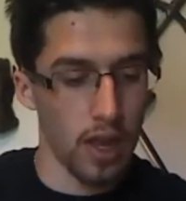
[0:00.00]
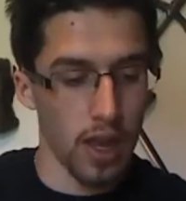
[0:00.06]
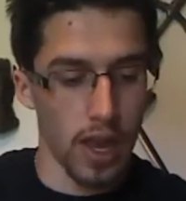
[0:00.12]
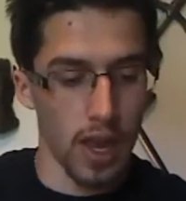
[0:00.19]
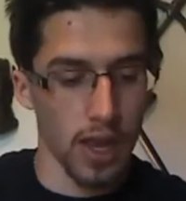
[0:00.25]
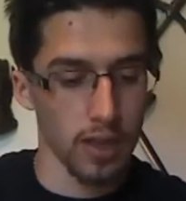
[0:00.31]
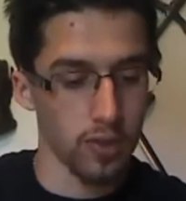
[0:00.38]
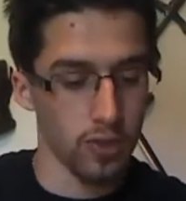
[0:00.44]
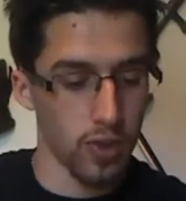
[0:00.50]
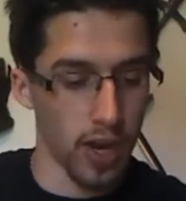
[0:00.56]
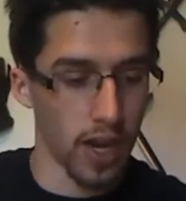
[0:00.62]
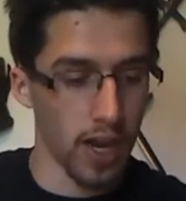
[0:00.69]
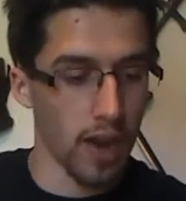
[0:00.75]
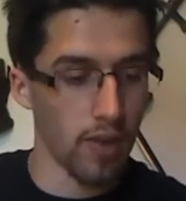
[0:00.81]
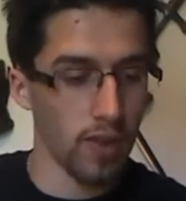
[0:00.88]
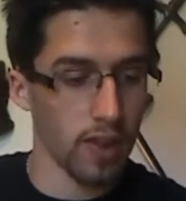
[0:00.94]
and strike
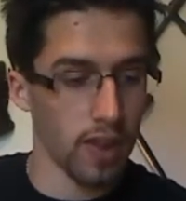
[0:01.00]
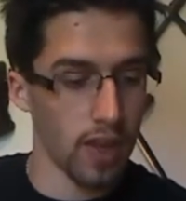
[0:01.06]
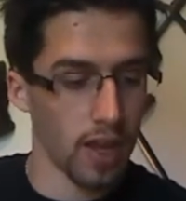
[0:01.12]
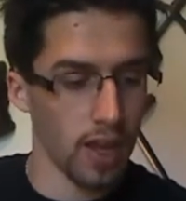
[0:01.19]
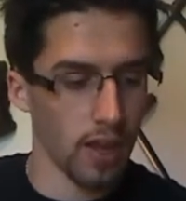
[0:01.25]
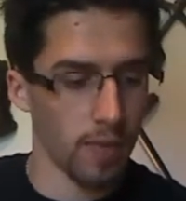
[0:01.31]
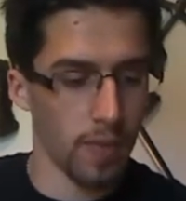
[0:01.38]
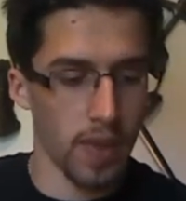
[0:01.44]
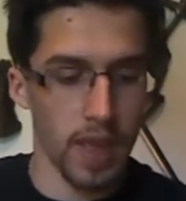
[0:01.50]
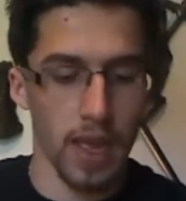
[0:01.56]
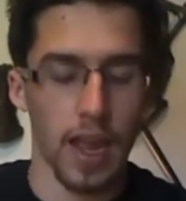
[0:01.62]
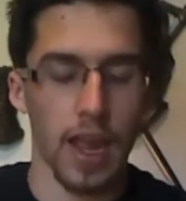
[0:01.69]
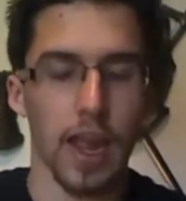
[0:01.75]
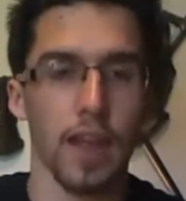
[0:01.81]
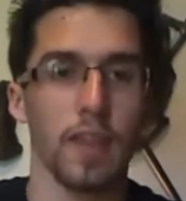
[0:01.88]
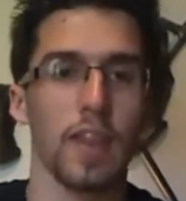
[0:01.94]
at everything.
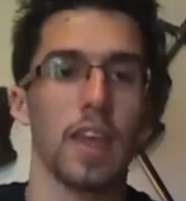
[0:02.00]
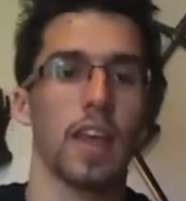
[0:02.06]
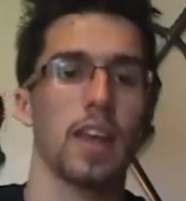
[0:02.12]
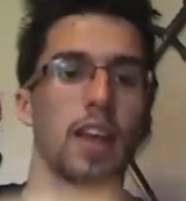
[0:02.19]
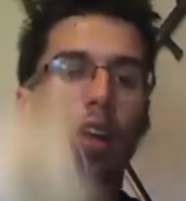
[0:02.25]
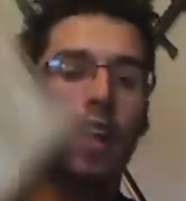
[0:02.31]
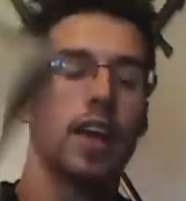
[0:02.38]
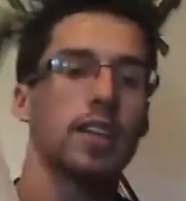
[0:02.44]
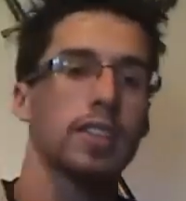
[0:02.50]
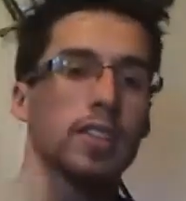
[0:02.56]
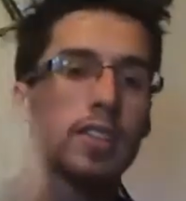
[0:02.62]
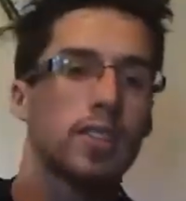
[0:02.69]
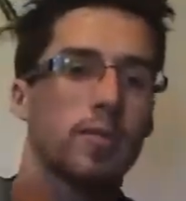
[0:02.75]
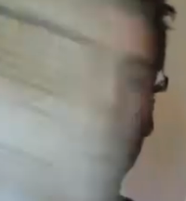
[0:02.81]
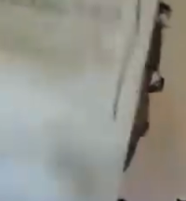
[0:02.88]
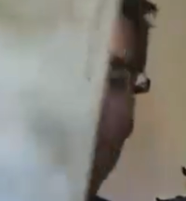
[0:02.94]
And then a
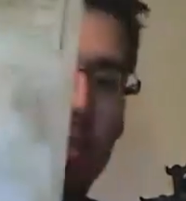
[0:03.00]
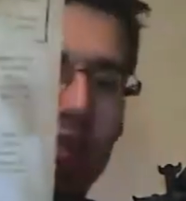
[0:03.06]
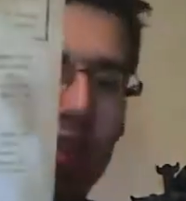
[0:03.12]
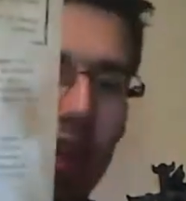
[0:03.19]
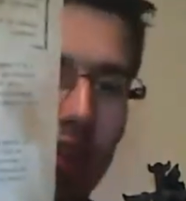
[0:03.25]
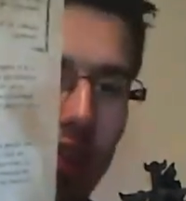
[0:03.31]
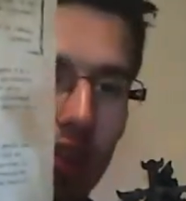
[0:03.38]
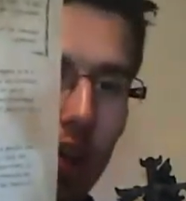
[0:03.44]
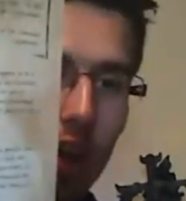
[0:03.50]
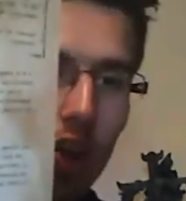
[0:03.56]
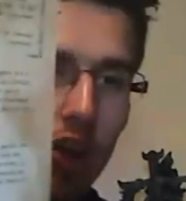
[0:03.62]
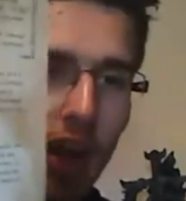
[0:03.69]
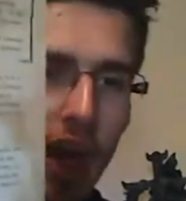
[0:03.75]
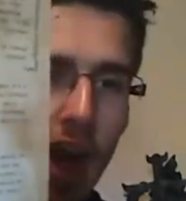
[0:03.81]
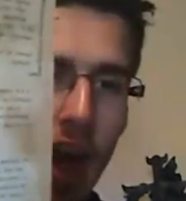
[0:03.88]
nice small section called